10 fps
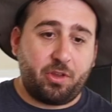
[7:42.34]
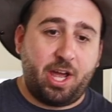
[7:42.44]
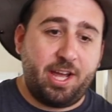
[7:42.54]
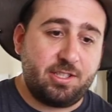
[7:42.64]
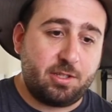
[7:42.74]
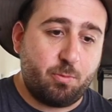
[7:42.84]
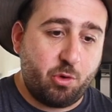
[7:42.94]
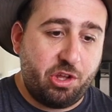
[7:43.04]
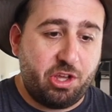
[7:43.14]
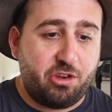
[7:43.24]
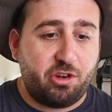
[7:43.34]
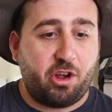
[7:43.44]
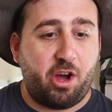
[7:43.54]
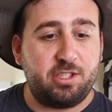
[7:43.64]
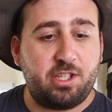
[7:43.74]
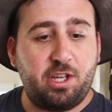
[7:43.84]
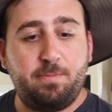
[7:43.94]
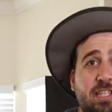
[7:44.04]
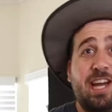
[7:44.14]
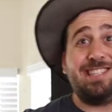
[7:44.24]
I had some really good
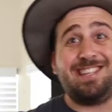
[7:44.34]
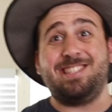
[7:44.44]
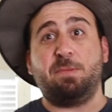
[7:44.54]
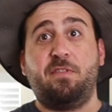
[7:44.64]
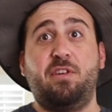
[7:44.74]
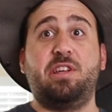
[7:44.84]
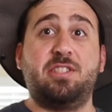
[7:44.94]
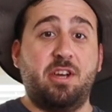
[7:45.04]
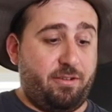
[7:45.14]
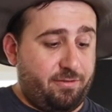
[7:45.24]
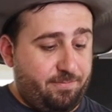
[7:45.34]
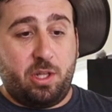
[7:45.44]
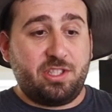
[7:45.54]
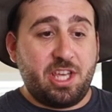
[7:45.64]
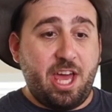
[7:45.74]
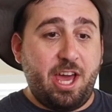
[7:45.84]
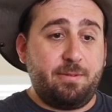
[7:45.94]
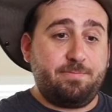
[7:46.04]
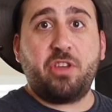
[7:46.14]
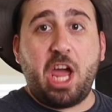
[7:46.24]
content. Like I said, some funny stuff. Once
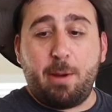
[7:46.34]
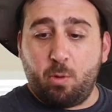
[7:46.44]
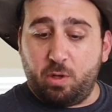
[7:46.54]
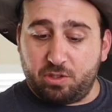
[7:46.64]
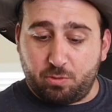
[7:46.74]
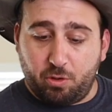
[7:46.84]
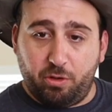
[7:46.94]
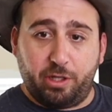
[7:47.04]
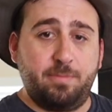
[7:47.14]
again, camera wasn't rolling.